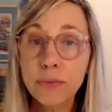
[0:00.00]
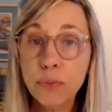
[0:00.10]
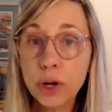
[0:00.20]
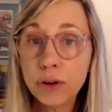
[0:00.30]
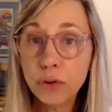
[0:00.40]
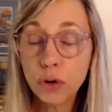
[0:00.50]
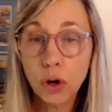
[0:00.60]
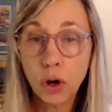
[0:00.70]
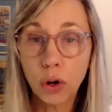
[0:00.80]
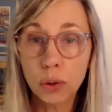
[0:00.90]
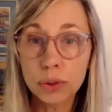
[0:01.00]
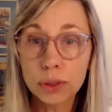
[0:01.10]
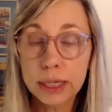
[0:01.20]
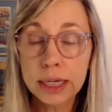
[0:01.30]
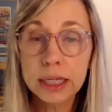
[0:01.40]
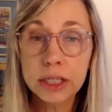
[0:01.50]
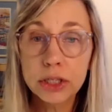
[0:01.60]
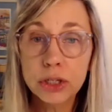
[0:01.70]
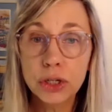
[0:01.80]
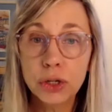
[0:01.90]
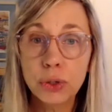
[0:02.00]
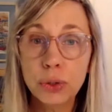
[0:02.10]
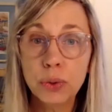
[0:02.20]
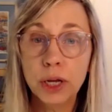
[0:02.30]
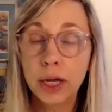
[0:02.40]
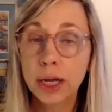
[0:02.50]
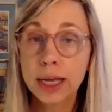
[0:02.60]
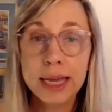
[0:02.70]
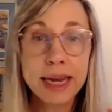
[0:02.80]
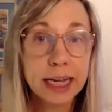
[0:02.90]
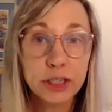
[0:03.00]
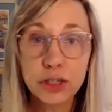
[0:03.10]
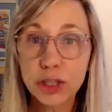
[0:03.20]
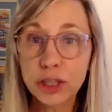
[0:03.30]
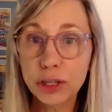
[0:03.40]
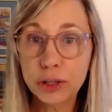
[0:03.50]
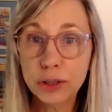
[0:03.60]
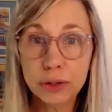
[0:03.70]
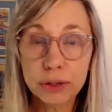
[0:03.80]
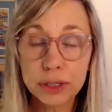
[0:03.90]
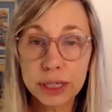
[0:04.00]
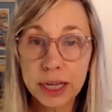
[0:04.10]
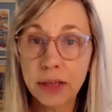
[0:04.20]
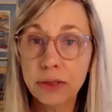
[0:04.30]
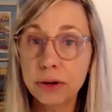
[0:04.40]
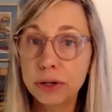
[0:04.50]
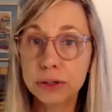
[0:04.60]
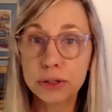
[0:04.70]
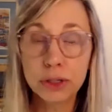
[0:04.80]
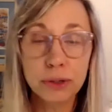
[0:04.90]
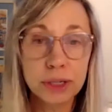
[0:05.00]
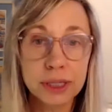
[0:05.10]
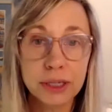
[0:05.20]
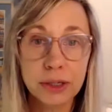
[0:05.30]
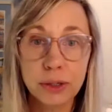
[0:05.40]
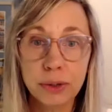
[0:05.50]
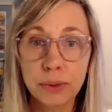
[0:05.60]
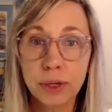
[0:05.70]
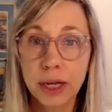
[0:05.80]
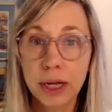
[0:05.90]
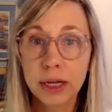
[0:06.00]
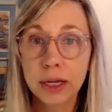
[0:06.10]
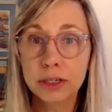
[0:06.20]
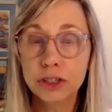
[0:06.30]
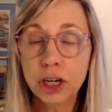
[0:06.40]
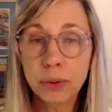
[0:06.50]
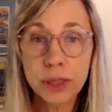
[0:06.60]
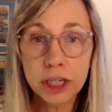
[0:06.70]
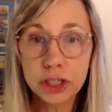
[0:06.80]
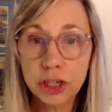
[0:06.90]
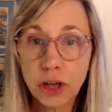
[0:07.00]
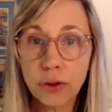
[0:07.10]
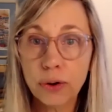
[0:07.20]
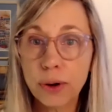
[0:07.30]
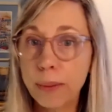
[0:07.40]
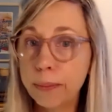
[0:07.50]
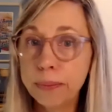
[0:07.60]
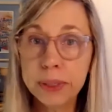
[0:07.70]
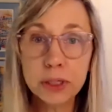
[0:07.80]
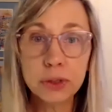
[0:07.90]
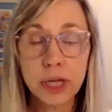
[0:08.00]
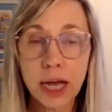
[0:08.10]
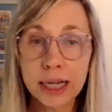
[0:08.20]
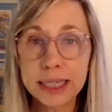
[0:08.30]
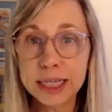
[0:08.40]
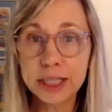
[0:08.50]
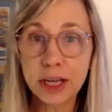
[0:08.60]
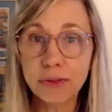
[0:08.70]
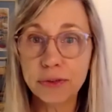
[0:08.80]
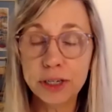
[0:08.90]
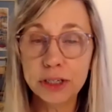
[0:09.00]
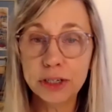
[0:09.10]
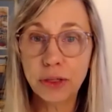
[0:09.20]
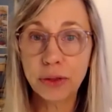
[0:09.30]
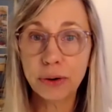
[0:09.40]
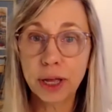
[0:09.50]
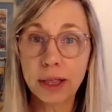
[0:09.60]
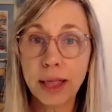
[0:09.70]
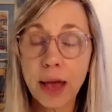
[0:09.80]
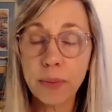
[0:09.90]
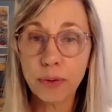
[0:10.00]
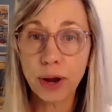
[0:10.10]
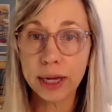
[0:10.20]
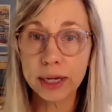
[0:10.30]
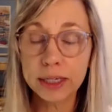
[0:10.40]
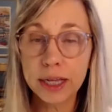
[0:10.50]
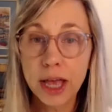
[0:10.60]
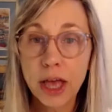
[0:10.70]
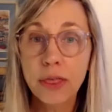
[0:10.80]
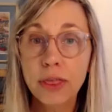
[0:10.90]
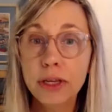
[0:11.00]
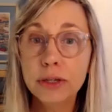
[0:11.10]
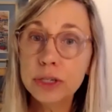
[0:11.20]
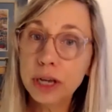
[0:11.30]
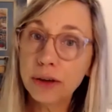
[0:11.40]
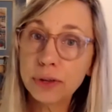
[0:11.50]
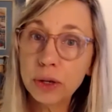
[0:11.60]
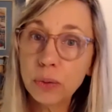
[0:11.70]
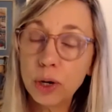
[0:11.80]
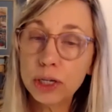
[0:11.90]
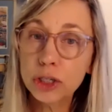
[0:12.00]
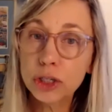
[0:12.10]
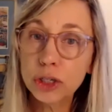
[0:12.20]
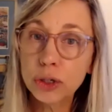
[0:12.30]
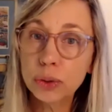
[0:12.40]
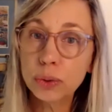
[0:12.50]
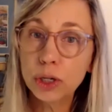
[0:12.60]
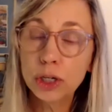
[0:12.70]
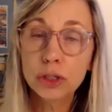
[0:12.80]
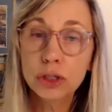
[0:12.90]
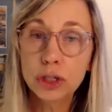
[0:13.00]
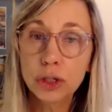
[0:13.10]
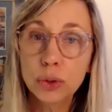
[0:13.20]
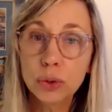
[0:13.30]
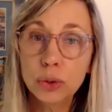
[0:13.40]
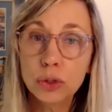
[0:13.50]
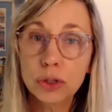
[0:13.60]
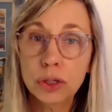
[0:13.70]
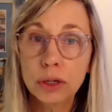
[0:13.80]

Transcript: one of your goals is to connect the learners together, your students to share with each other and build ideas off of each other and collaborate, then you'll definitely want to choose